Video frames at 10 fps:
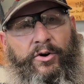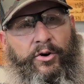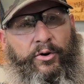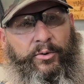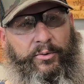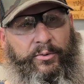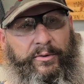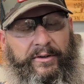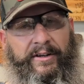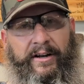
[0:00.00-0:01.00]
who
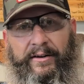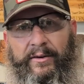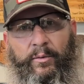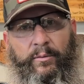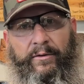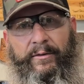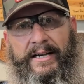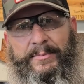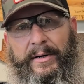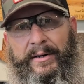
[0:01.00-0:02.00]
got a
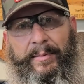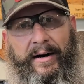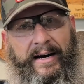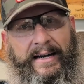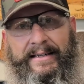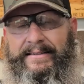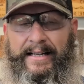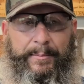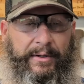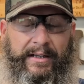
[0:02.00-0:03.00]
Raspberry Pi,
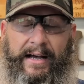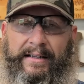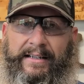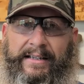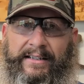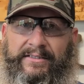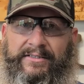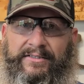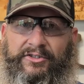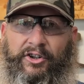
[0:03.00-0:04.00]
set up a Linux
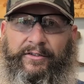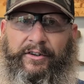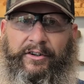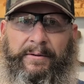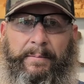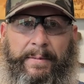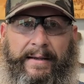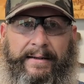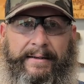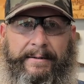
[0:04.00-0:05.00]
server,
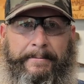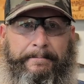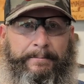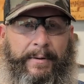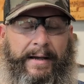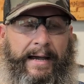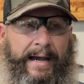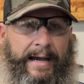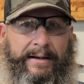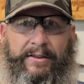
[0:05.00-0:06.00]

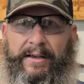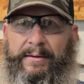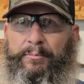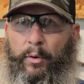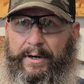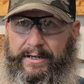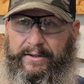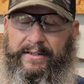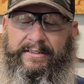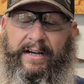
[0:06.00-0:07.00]
and then pointed
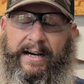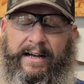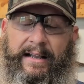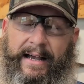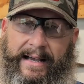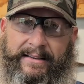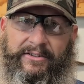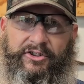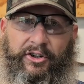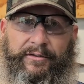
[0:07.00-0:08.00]
the Syil at the
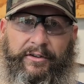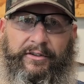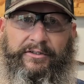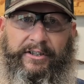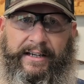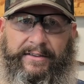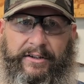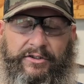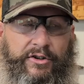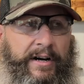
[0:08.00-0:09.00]
server to get
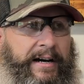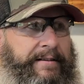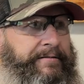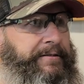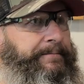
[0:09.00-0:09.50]
their drive.